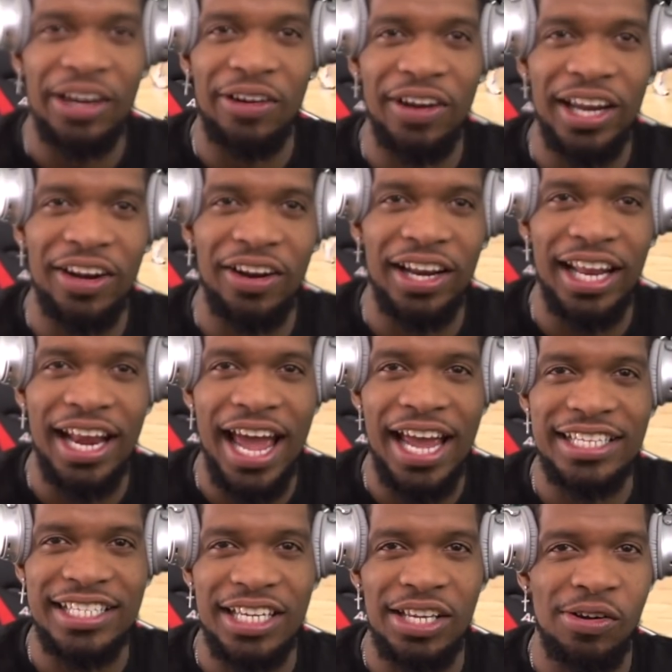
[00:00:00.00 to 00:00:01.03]
gonna hate on a
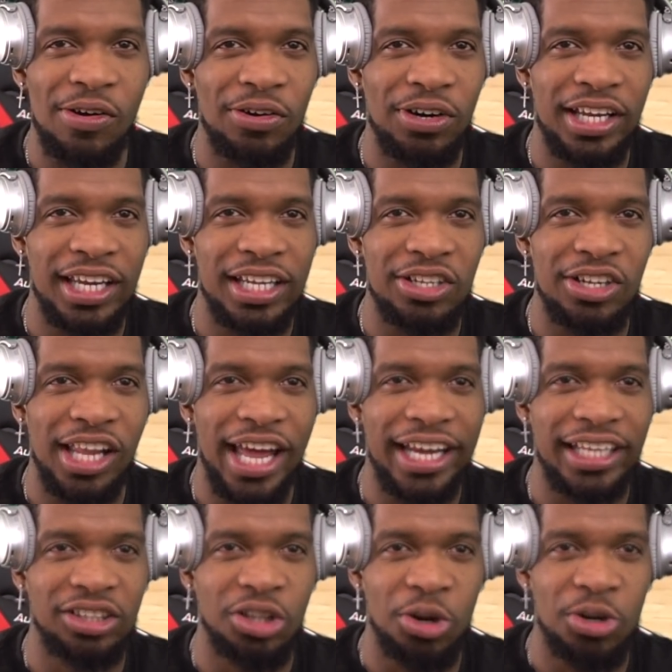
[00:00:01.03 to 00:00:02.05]
19-year-old kid? You're
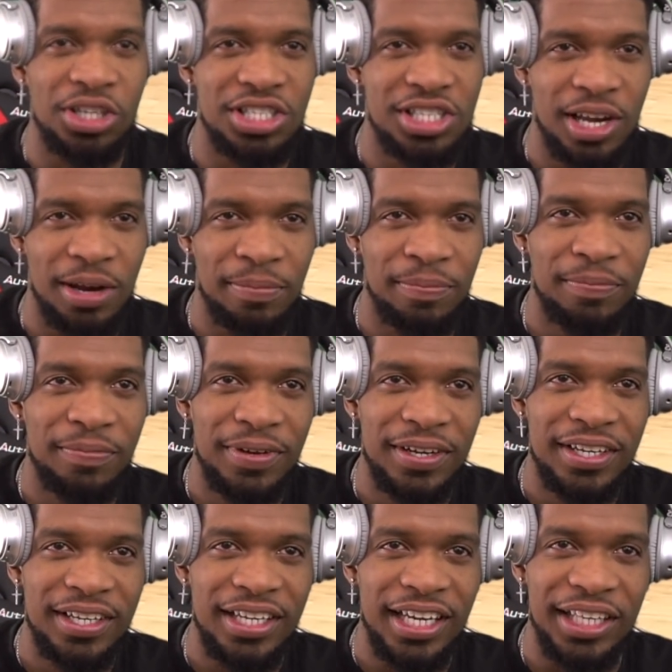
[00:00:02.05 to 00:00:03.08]
like 30-something.
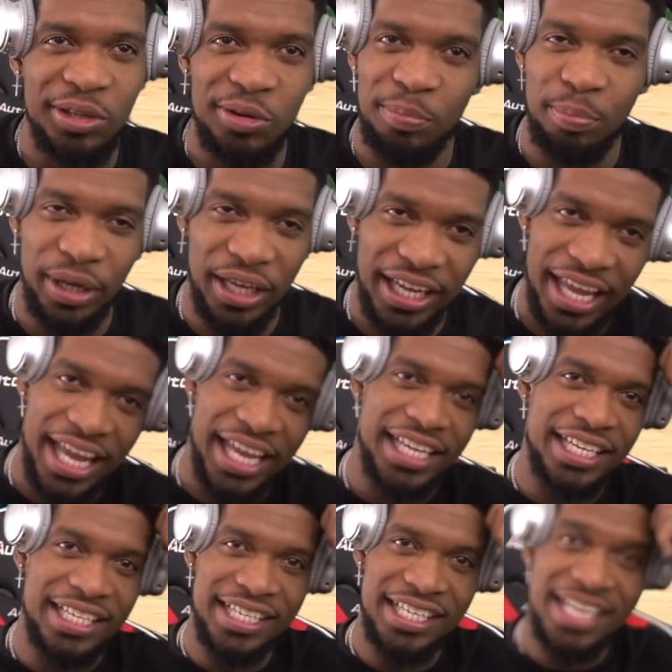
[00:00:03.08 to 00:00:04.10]
You big
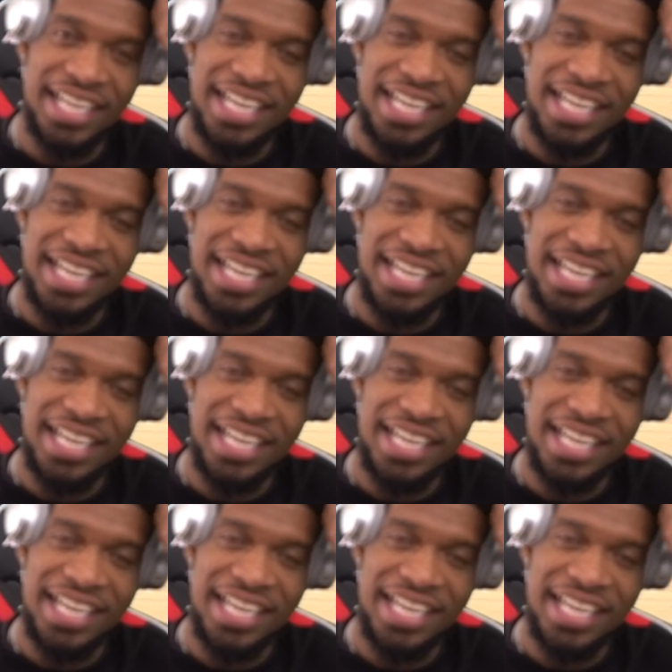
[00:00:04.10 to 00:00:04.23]
hater.